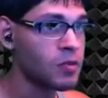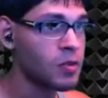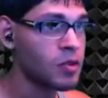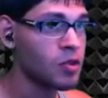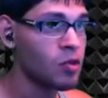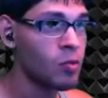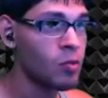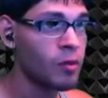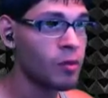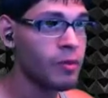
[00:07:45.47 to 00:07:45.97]
one
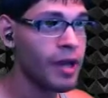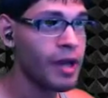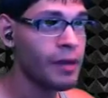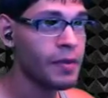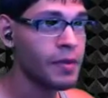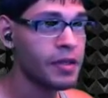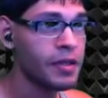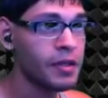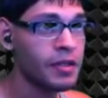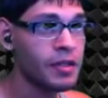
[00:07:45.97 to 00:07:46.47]
normal
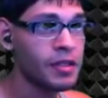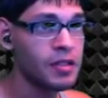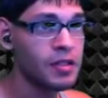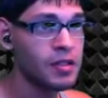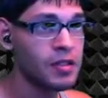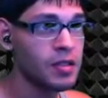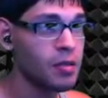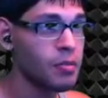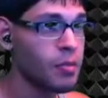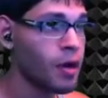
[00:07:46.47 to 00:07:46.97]
mapping. This is
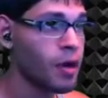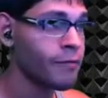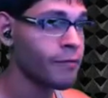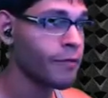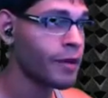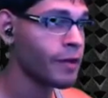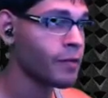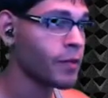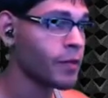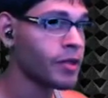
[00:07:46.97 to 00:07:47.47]
the
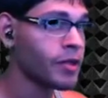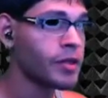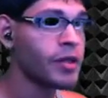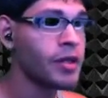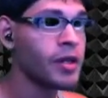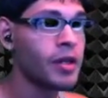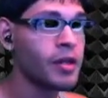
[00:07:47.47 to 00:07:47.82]
modified one.